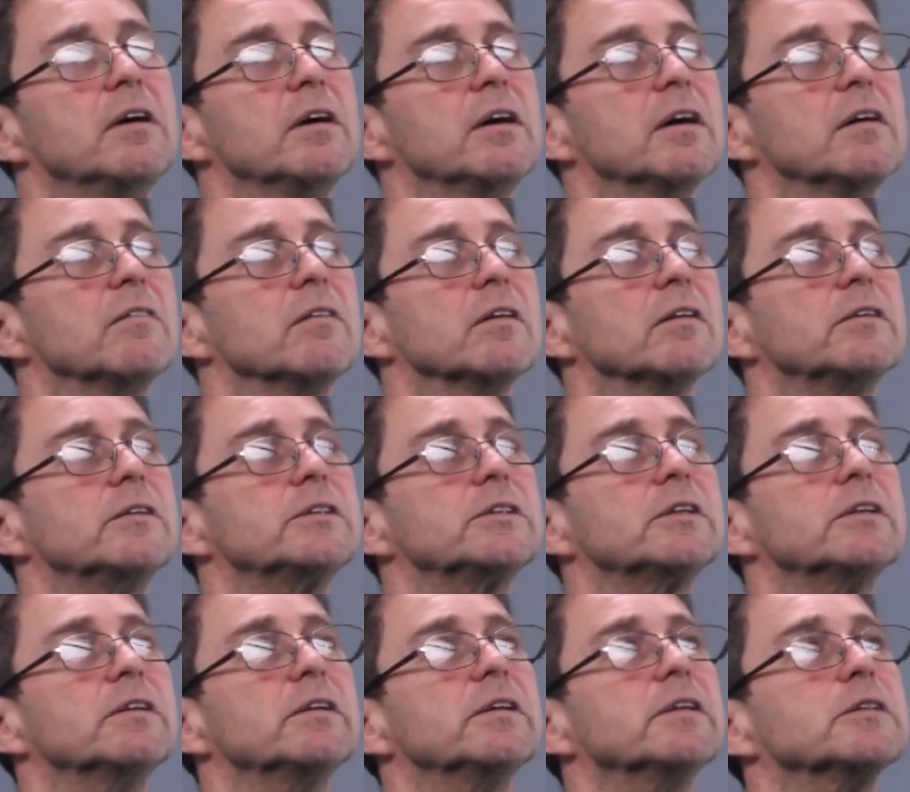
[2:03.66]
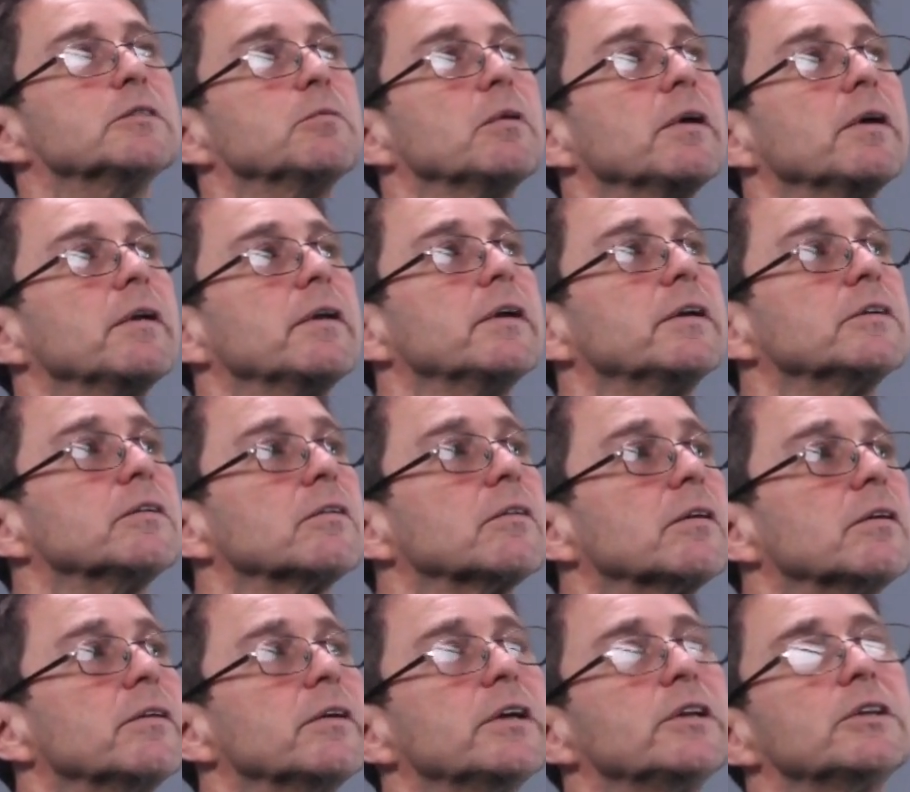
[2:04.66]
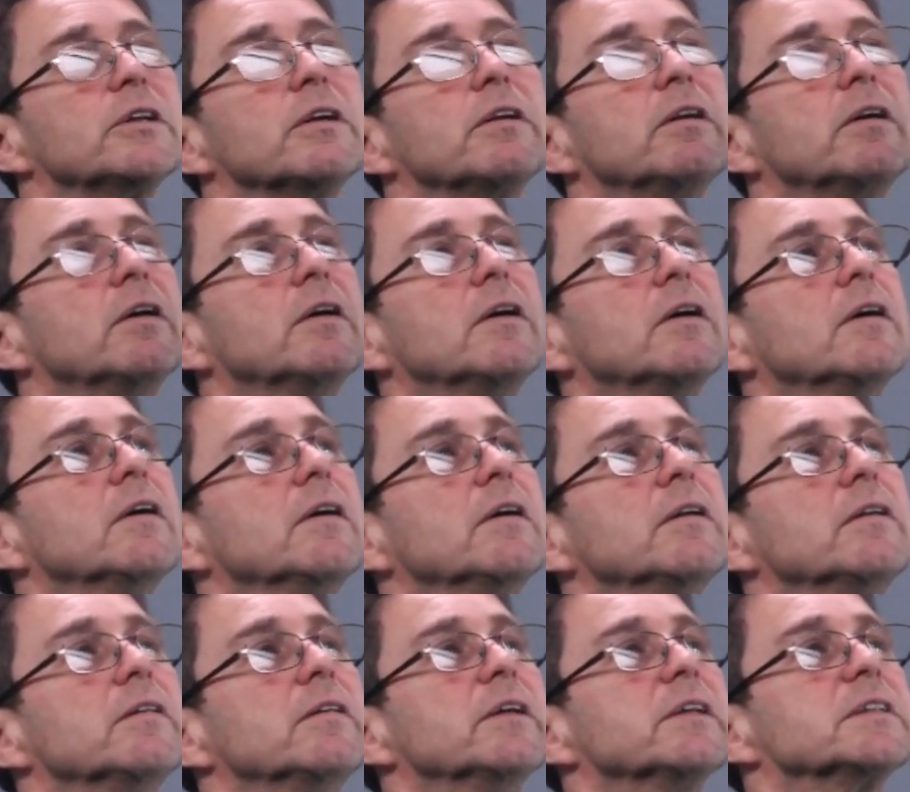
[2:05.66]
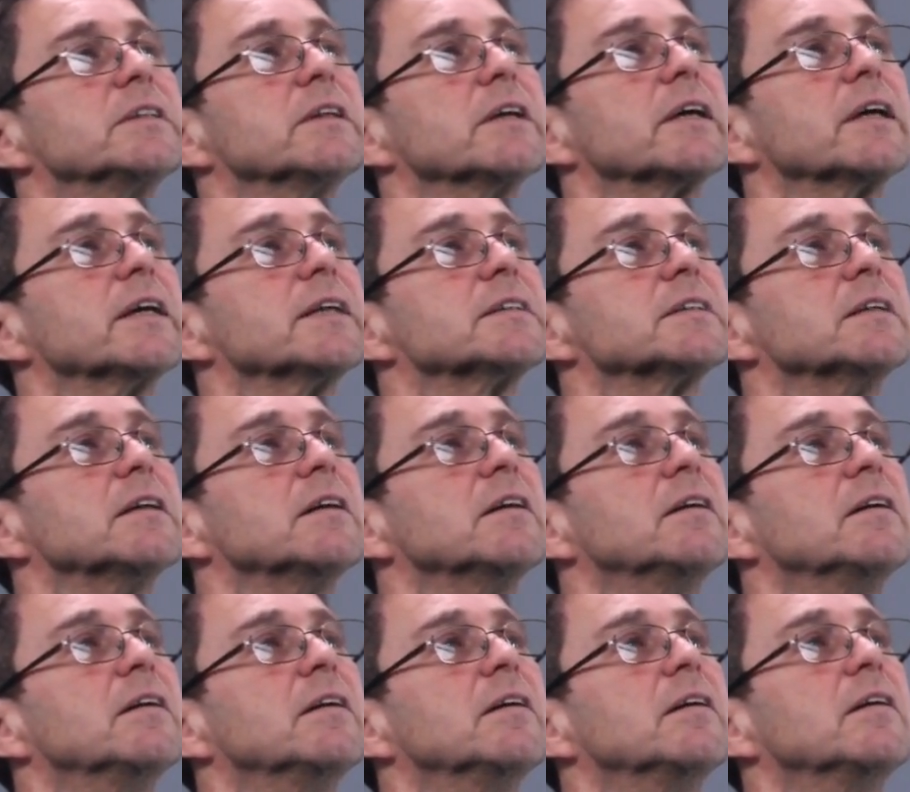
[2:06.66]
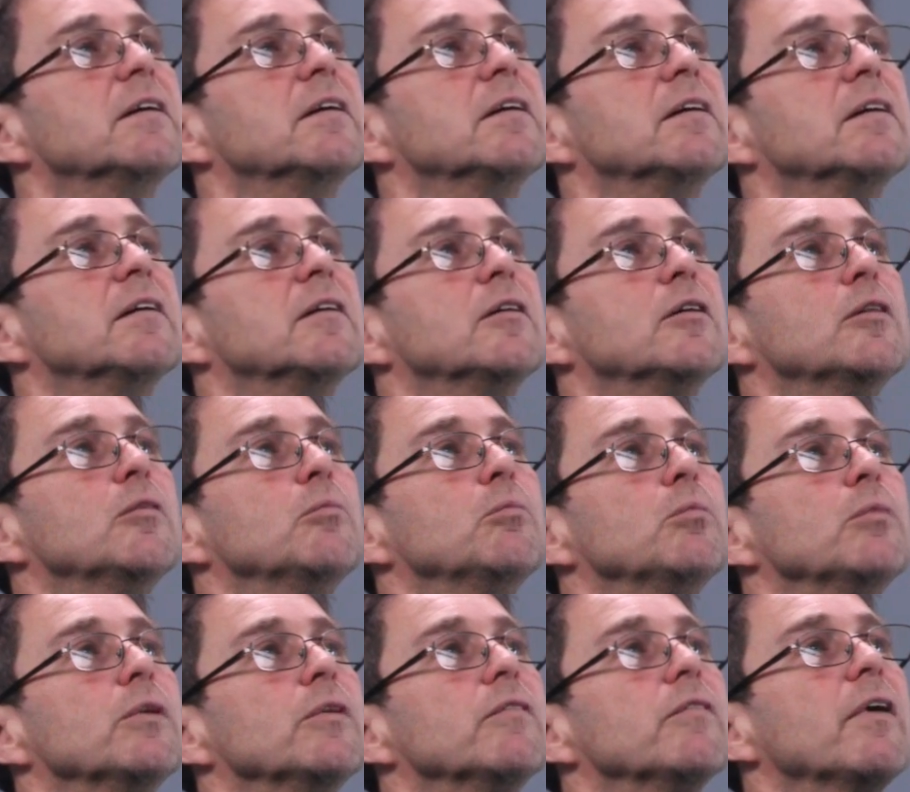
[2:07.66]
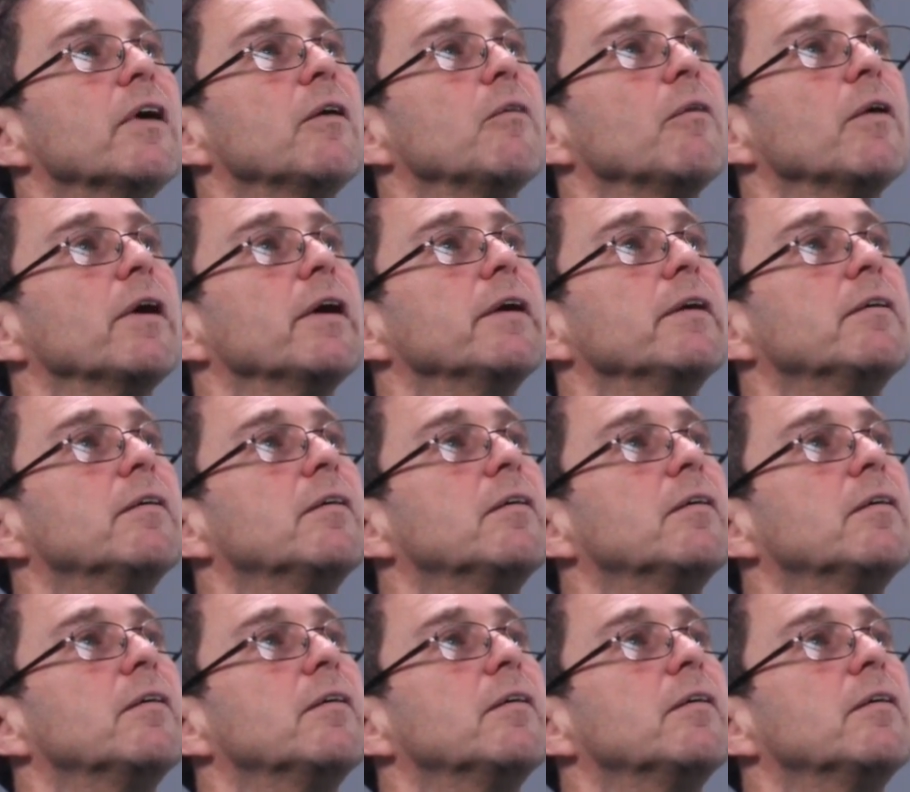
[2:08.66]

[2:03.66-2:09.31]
evolution. Here's my initial condition. This thing has to move that way.